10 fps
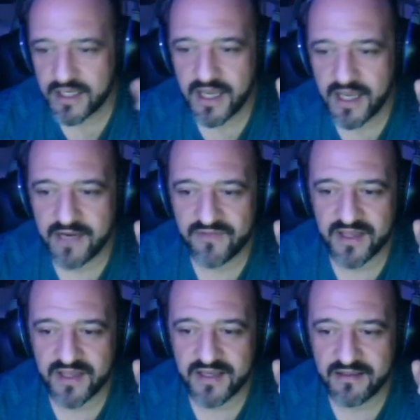and if they
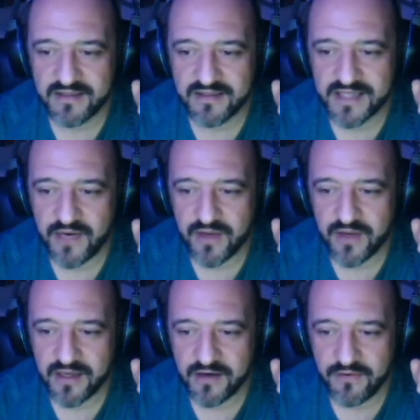hit this area
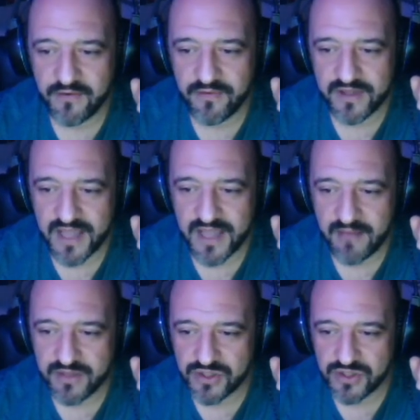here, the
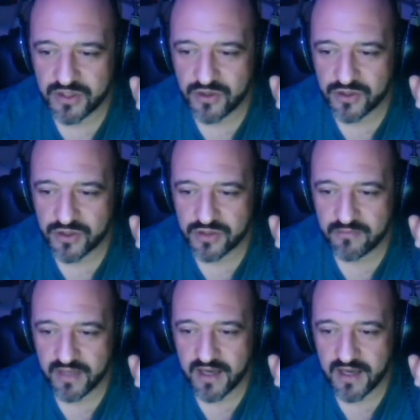damage goes
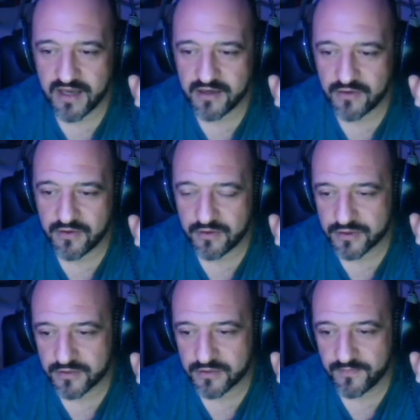behind here
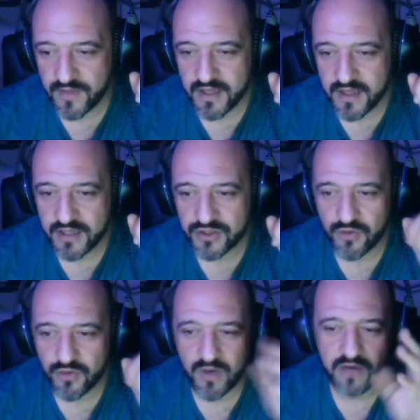also. So
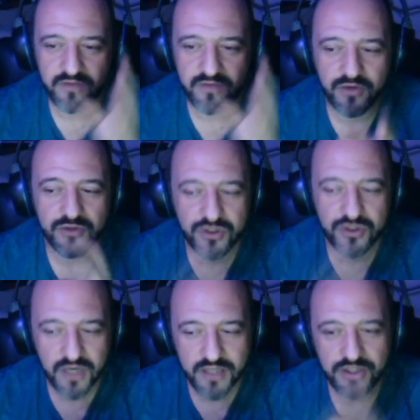one of the good
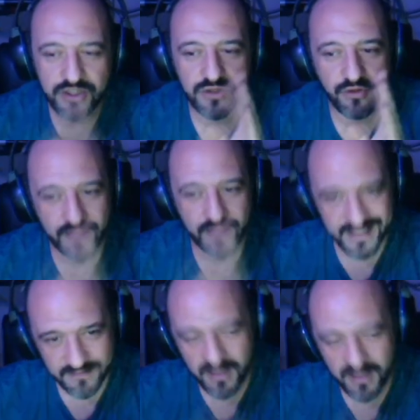strategies on
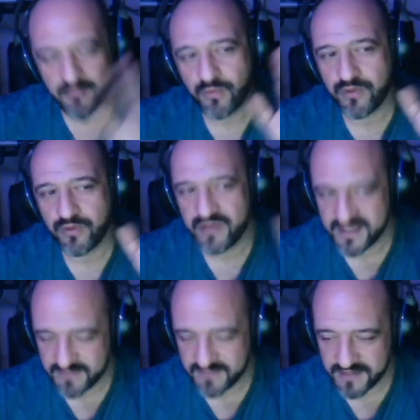this map with these
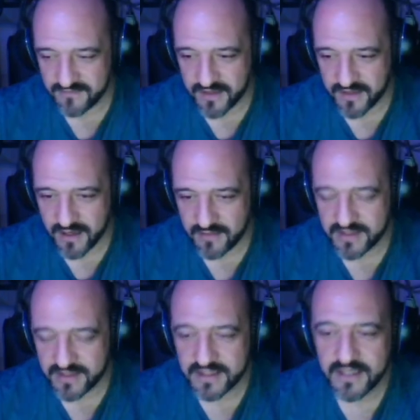specific
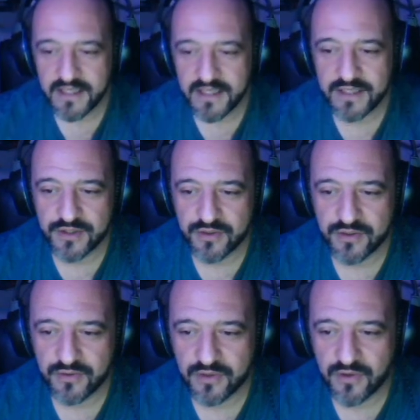enemies is
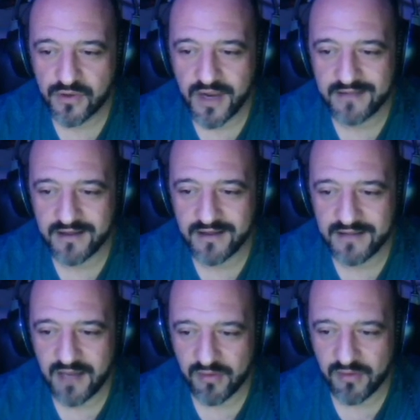to create a
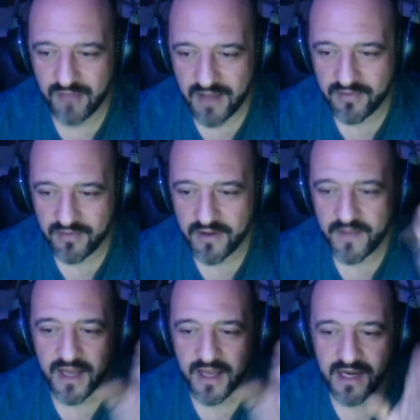double map
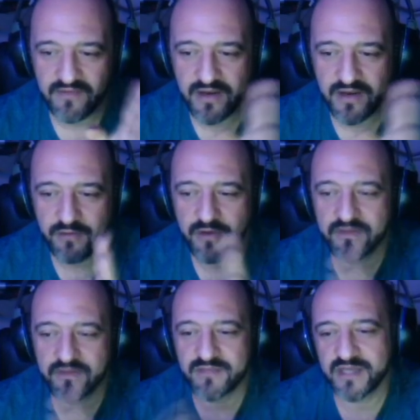and leave a little bit of
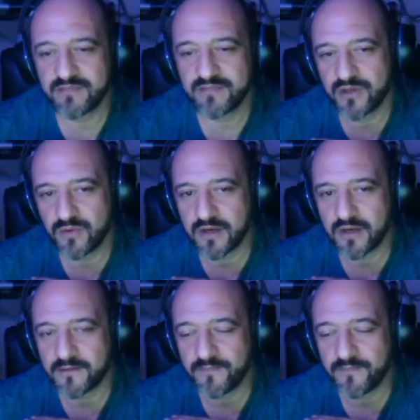a space between them.